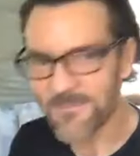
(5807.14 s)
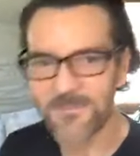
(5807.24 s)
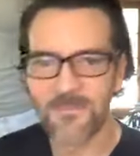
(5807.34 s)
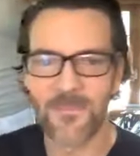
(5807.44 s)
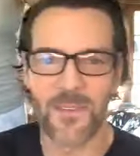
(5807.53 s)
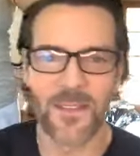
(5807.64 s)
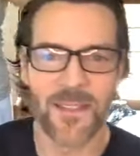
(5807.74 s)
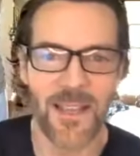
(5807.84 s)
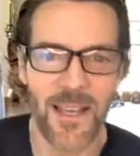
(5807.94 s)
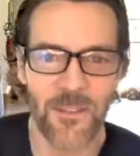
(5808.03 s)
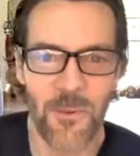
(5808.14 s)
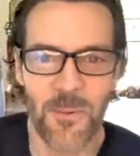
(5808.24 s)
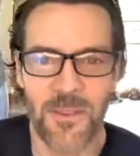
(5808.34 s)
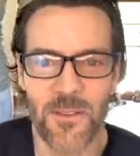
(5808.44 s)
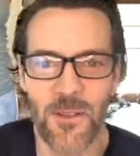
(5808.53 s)
Mm. Yeah, it's
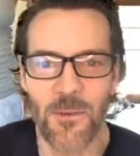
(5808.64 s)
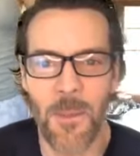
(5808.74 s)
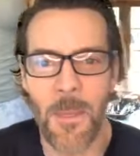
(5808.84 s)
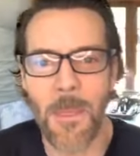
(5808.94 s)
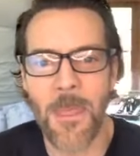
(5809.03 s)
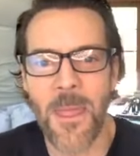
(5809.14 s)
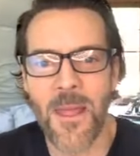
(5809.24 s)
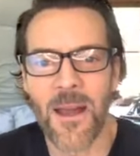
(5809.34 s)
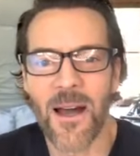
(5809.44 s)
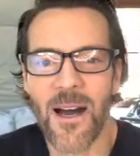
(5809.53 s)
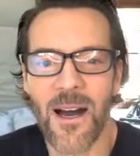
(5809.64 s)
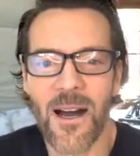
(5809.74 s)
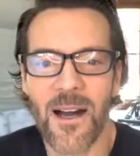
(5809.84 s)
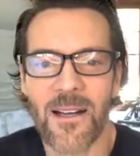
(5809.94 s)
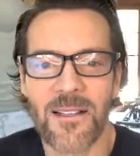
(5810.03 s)
what we do.
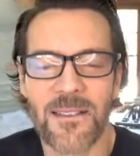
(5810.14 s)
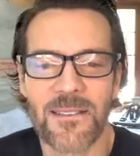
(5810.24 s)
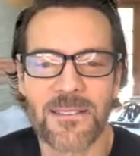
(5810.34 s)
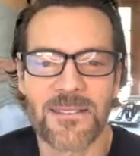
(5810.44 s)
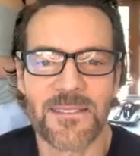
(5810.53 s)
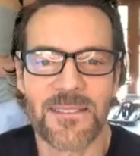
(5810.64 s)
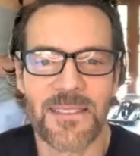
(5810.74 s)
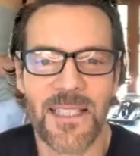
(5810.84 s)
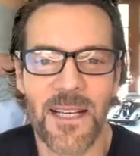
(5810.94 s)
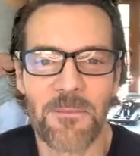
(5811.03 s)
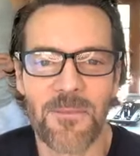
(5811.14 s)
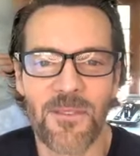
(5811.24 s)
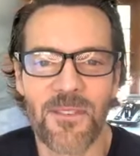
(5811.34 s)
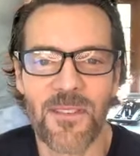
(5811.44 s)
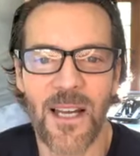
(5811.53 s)
Uh, yeah,
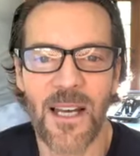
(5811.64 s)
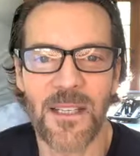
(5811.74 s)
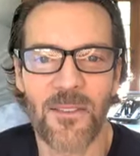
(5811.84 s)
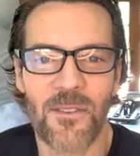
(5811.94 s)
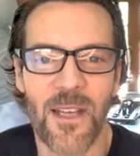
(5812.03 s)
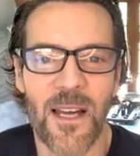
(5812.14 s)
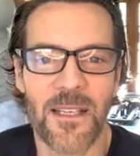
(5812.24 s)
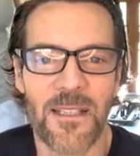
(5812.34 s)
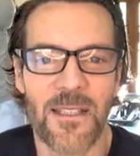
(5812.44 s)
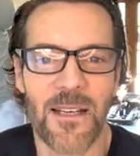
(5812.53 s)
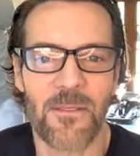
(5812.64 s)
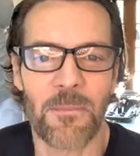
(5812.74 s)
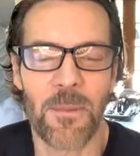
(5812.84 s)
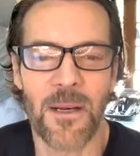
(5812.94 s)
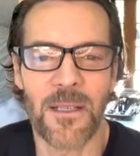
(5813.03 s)
Scotty, Scotty,
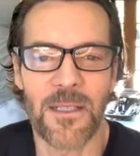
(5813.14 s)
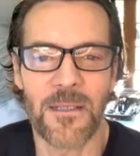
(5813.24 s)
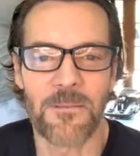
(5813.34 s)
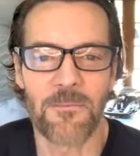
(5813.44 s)
everybody.